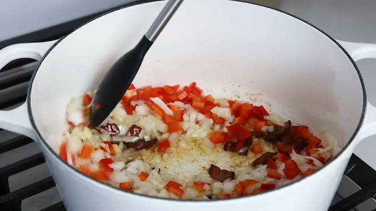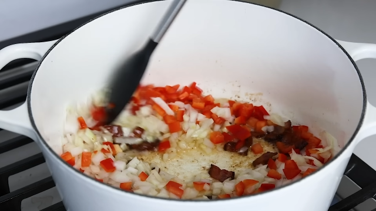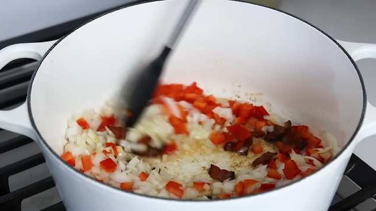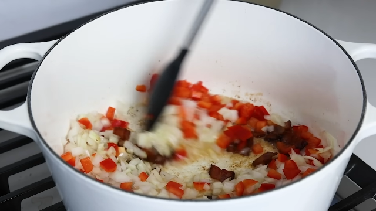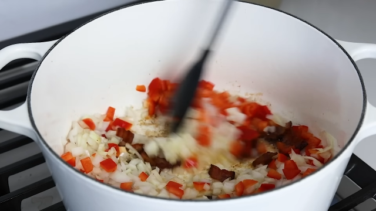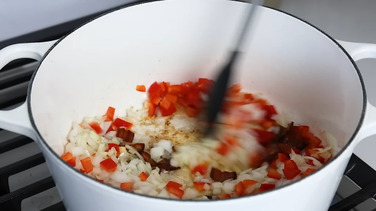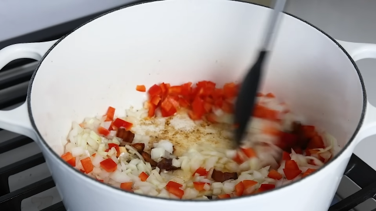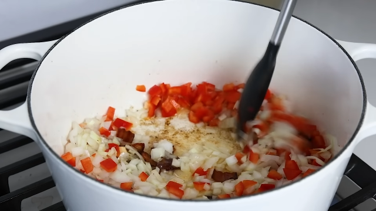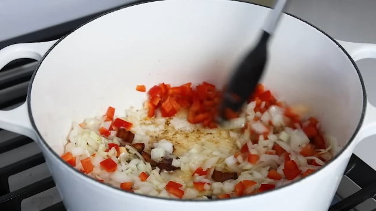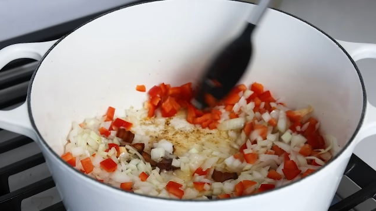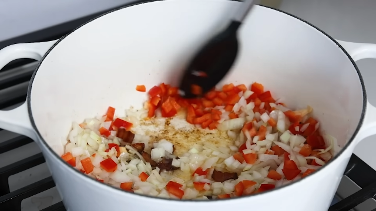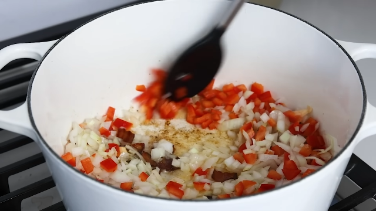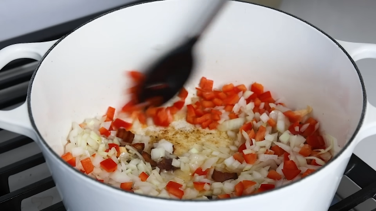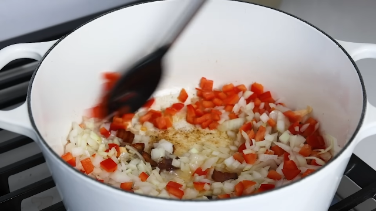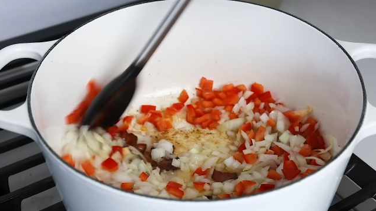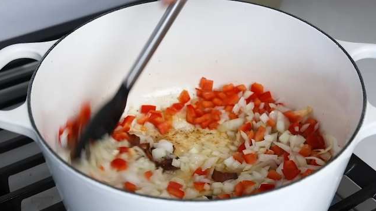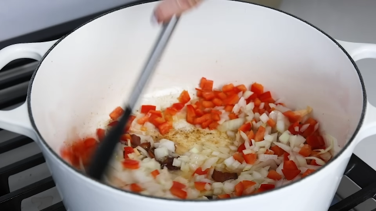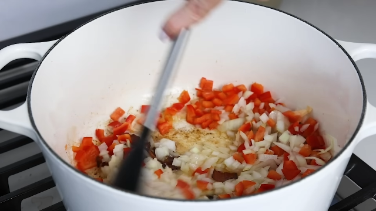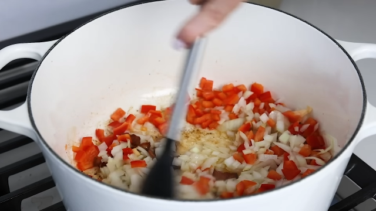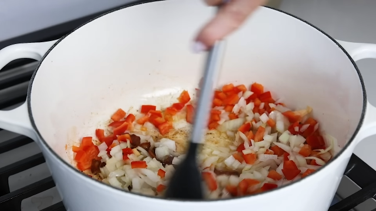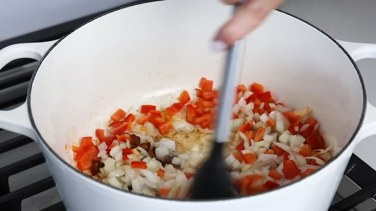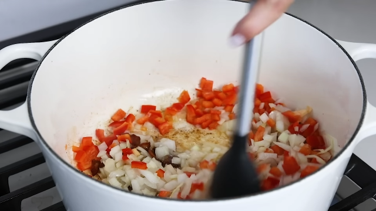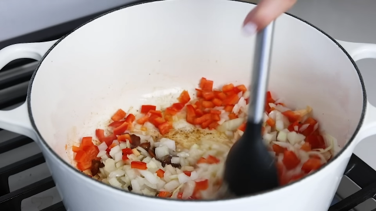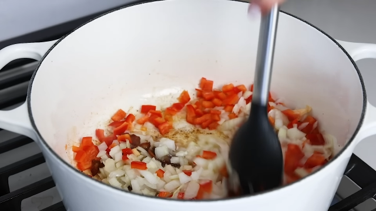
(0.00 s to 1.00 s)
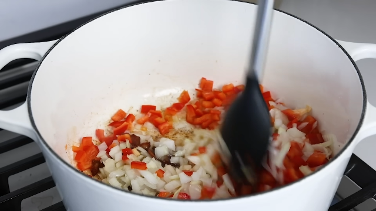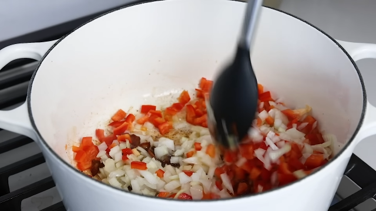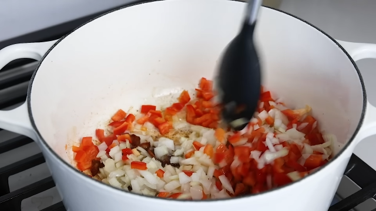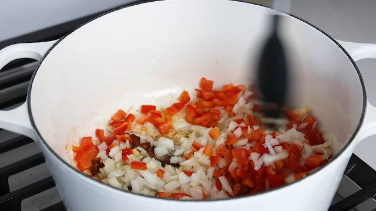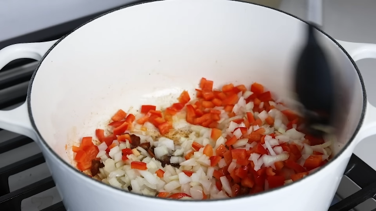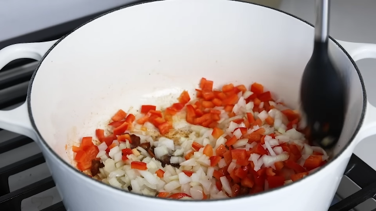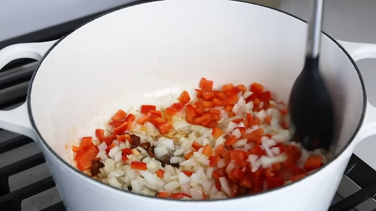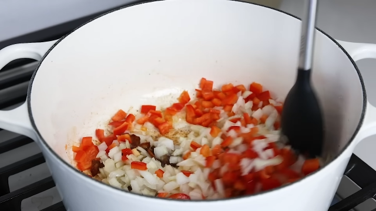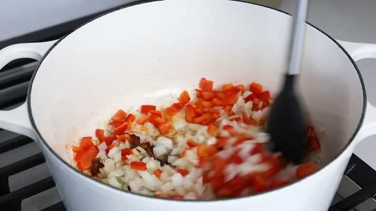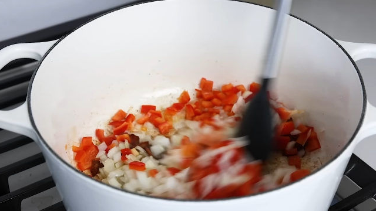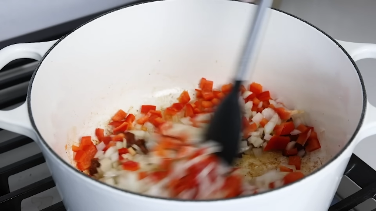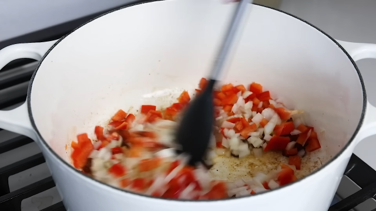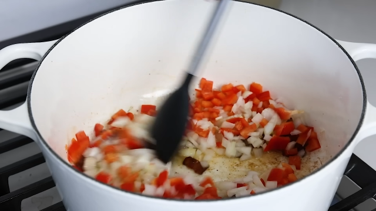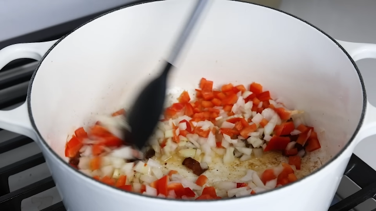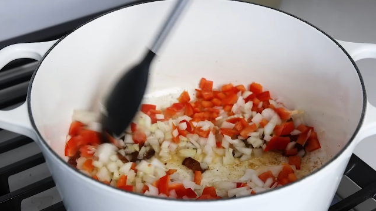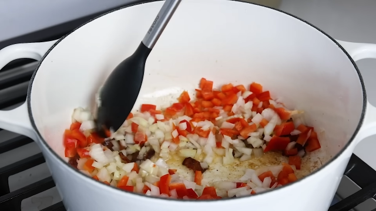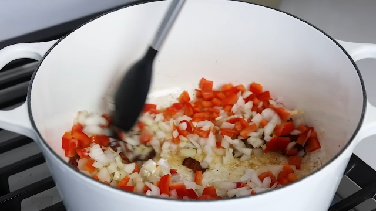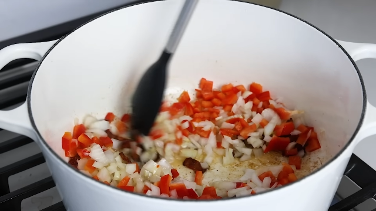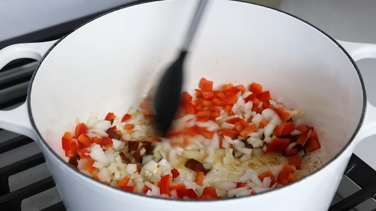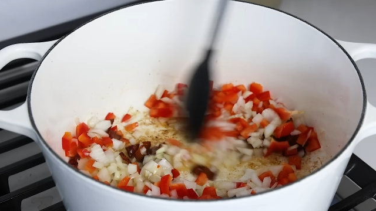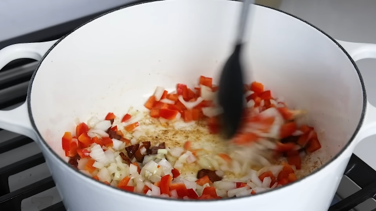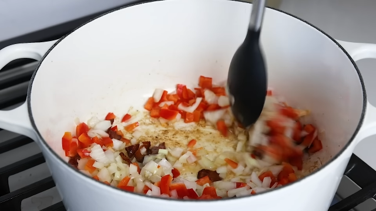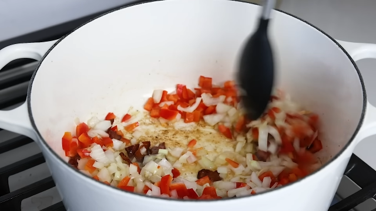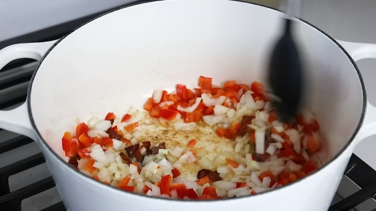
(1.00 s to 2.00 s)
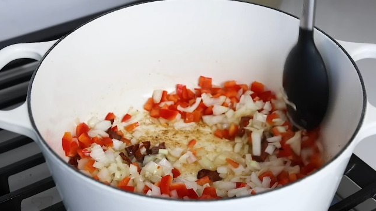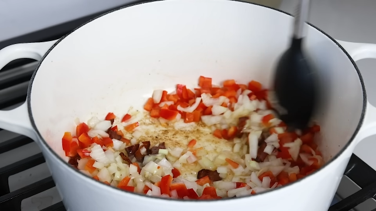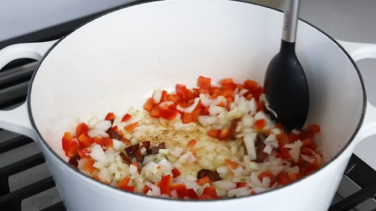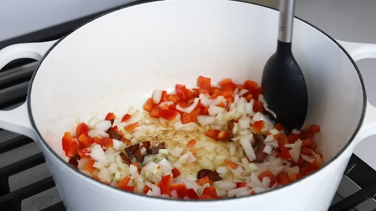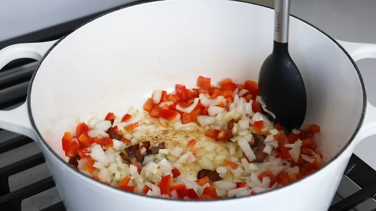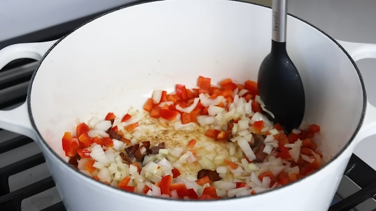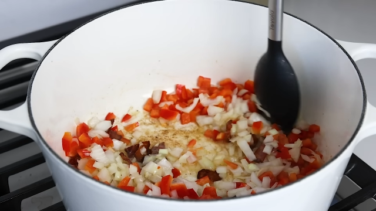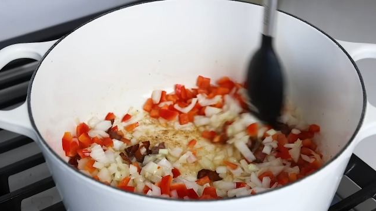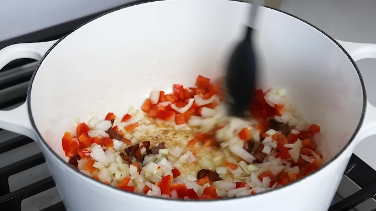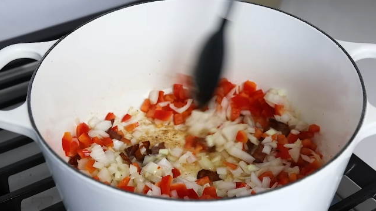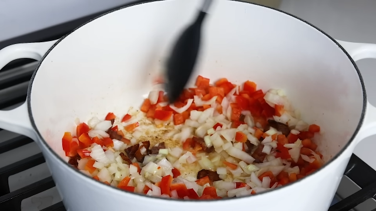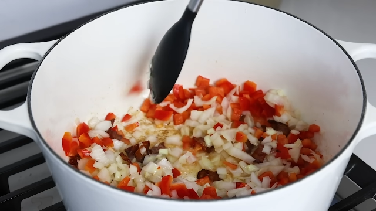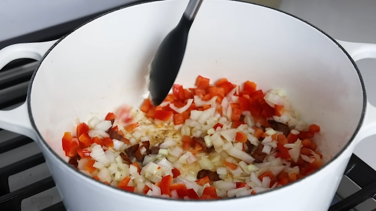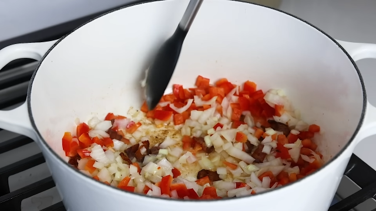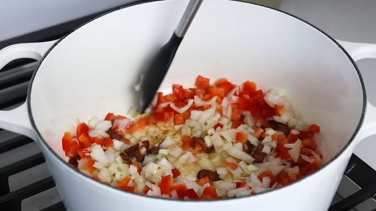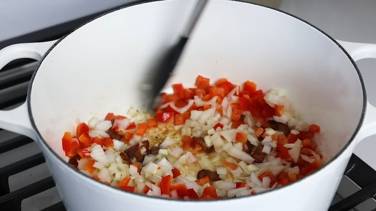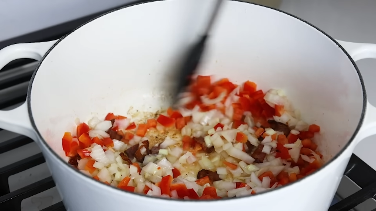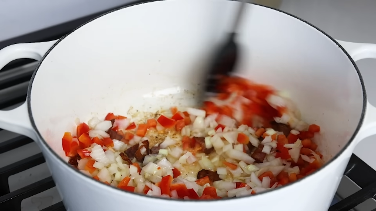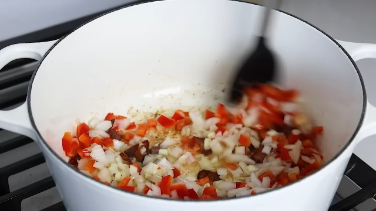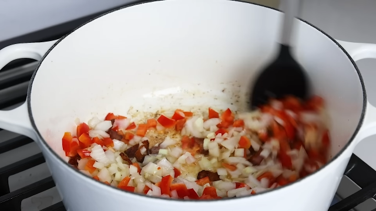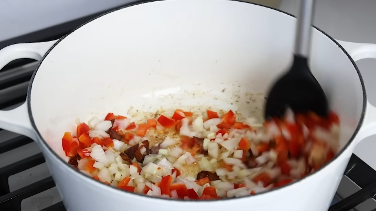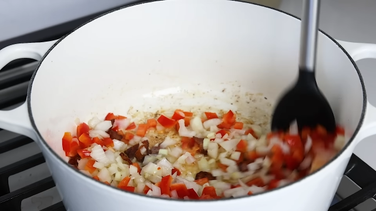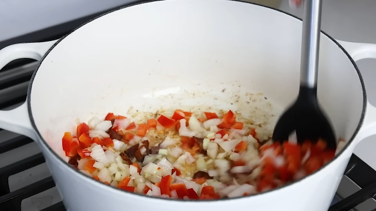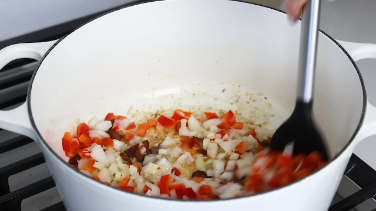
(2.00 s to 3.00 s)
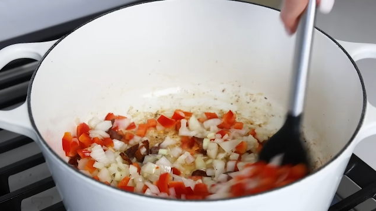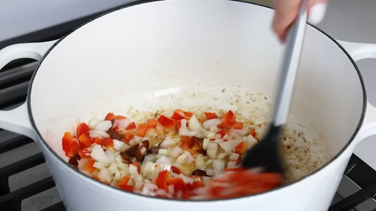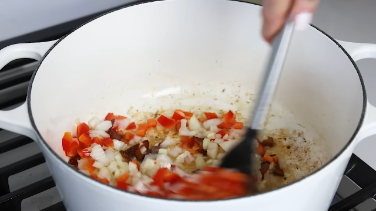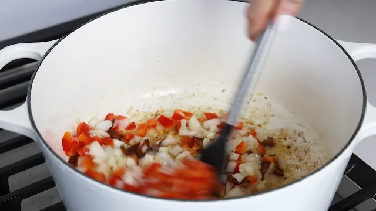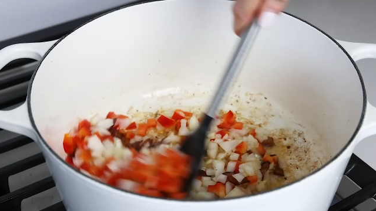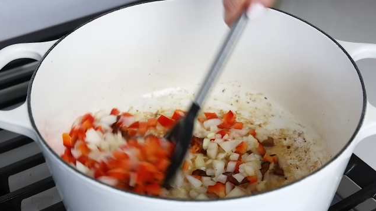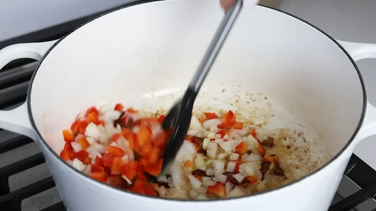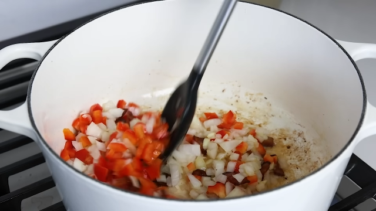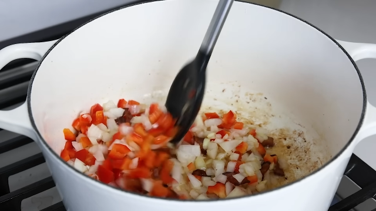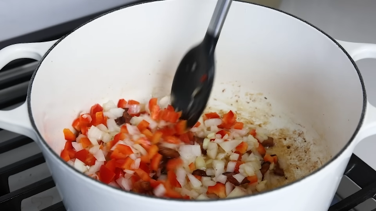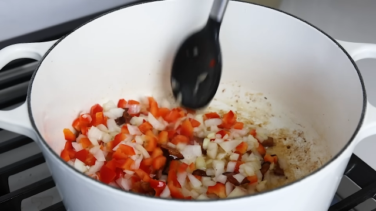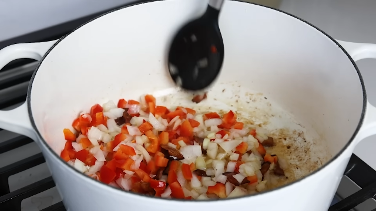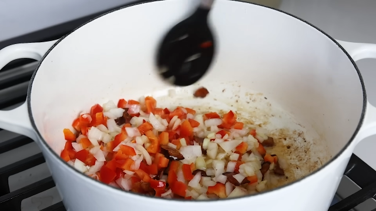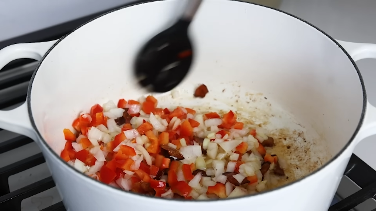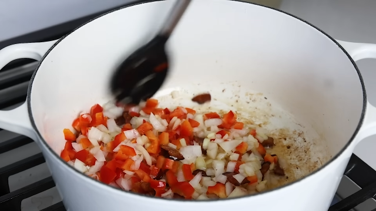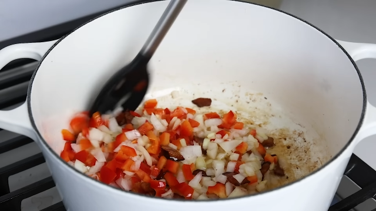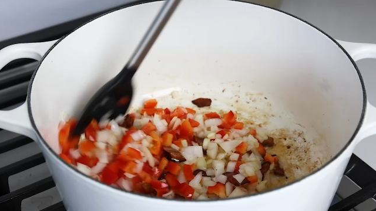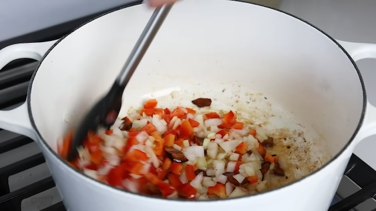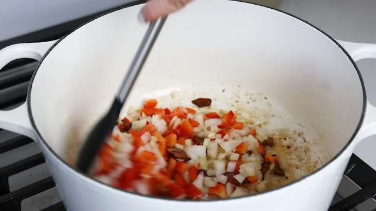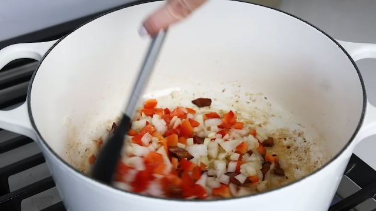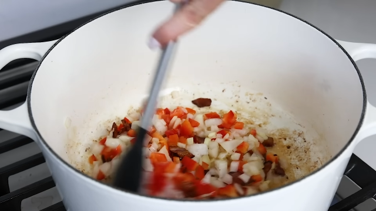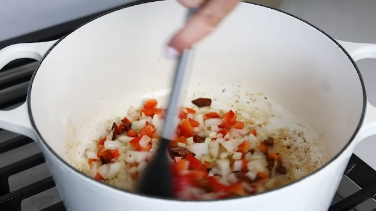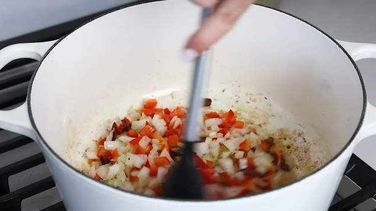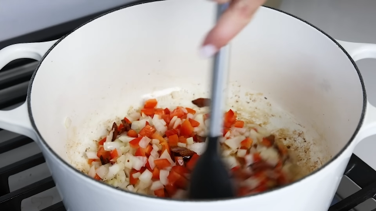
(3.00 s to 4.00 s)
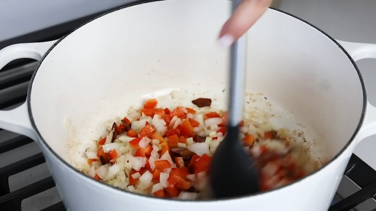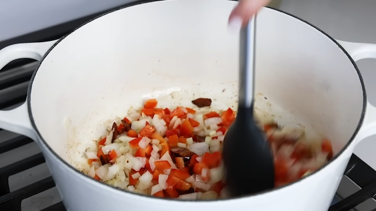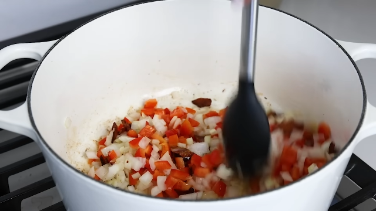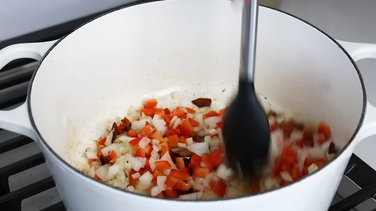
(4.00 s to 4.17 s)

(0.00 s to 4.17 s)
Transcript: [unreadable: no face in view]